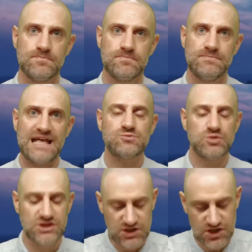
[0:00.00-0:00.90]
That's
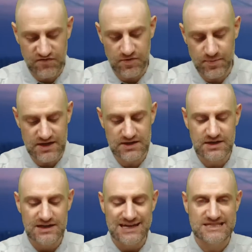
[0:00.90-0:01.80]
what the government
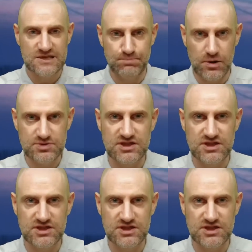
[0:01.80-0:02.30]
is supposed